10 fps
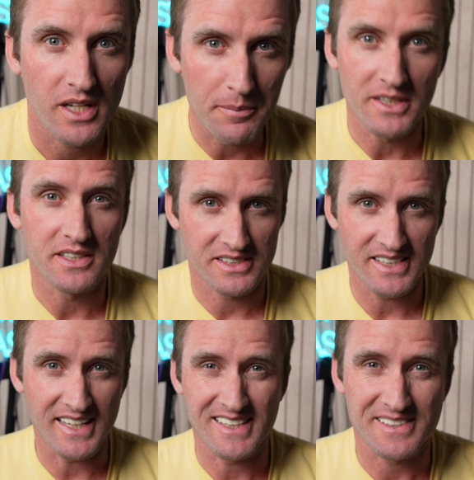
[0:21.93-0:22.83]
I mean, this
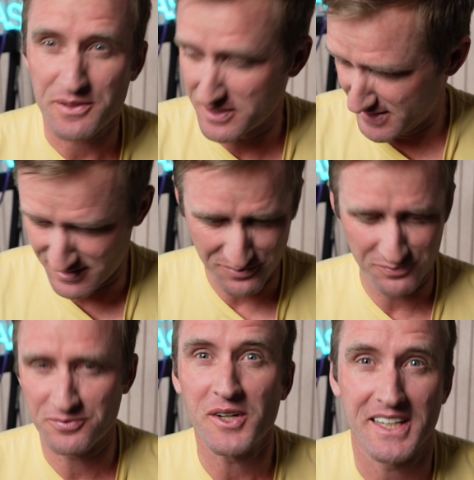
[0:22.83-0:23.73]
thing it's
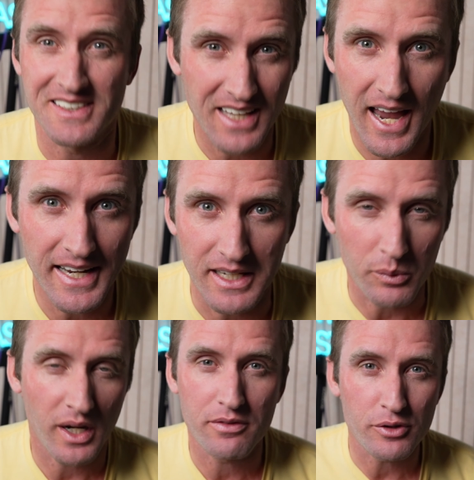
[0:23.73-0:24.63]
freaking tiny. When
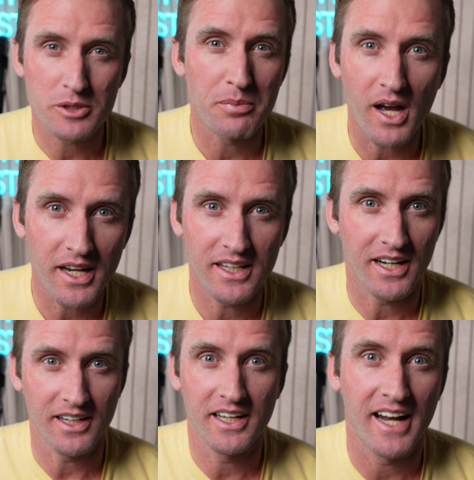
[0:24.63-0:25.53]
I first bought it and
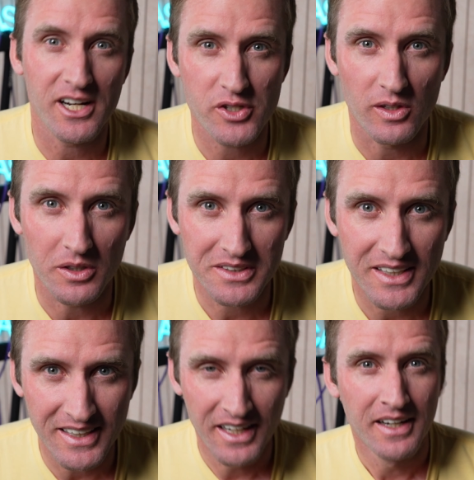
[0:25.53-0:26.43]
I actually looked at
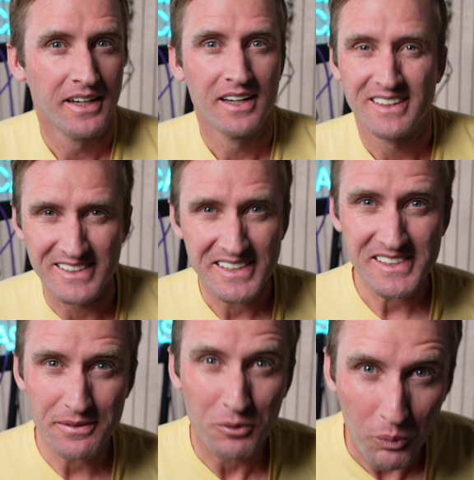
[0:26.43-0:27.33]
it, does this
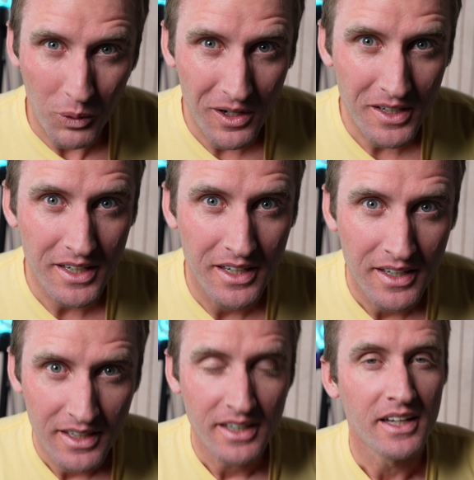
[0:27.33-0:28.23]
even work?
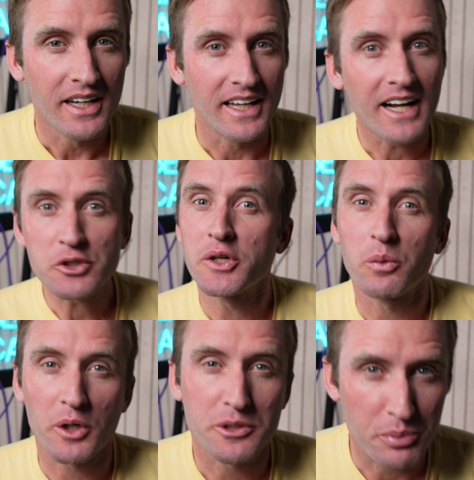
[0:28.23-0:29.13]
It actually
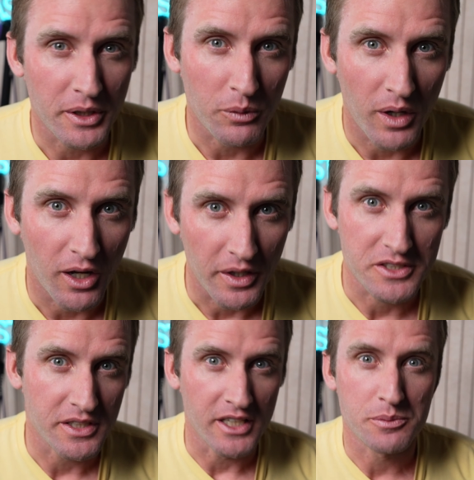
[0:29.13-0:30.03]
works pretty well.
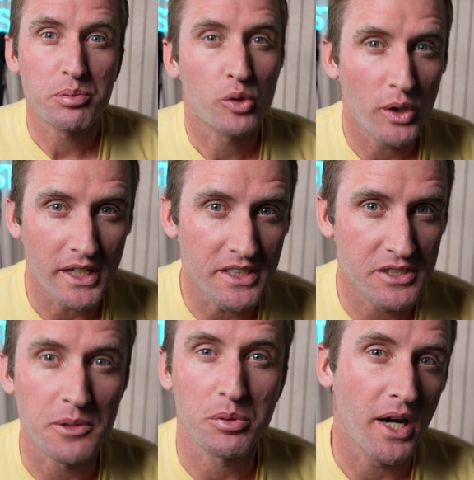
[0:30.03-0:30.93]
It's pretty
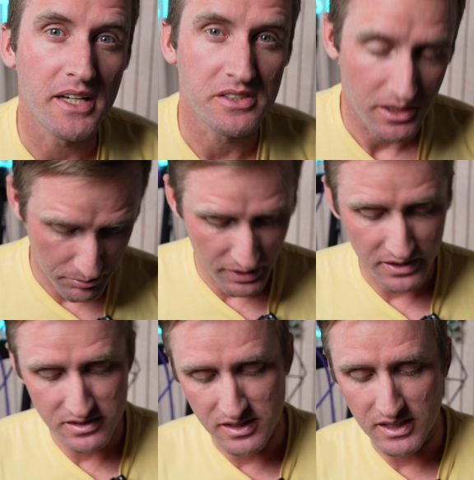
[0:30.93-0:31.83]
surprising, but it's
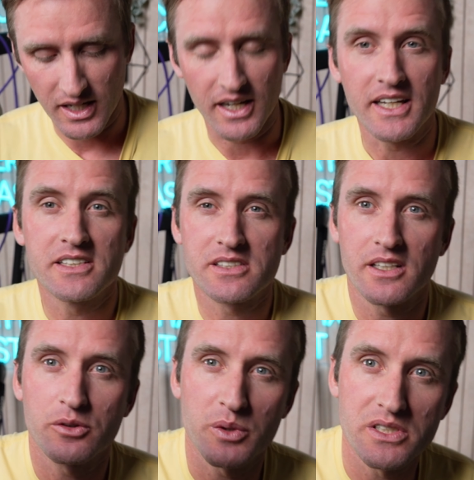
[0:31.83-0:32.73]
the
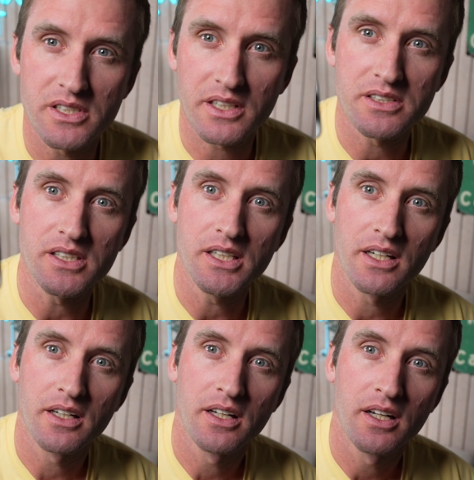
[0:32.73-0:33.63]
Insta360
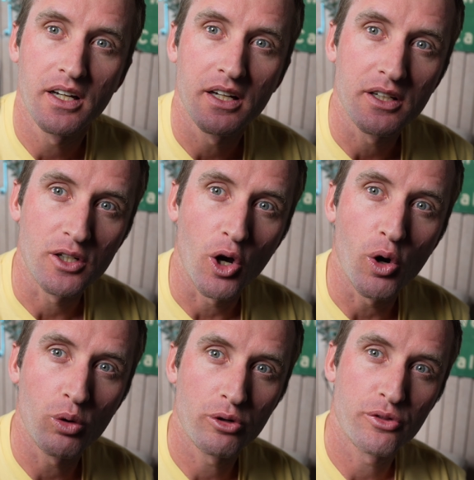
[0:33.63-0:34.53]

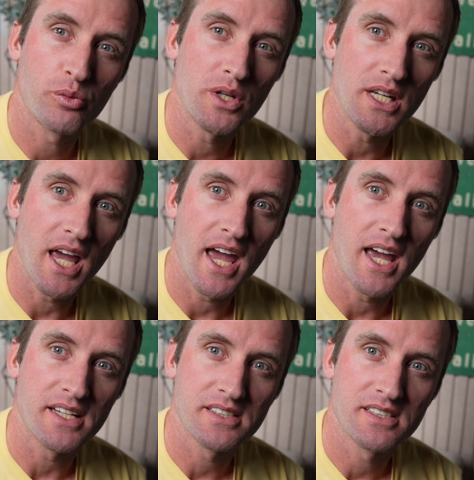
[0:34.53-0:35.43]
GO
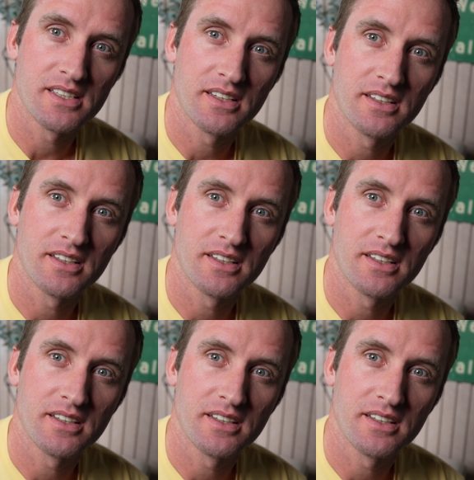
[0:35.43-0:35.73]
3S.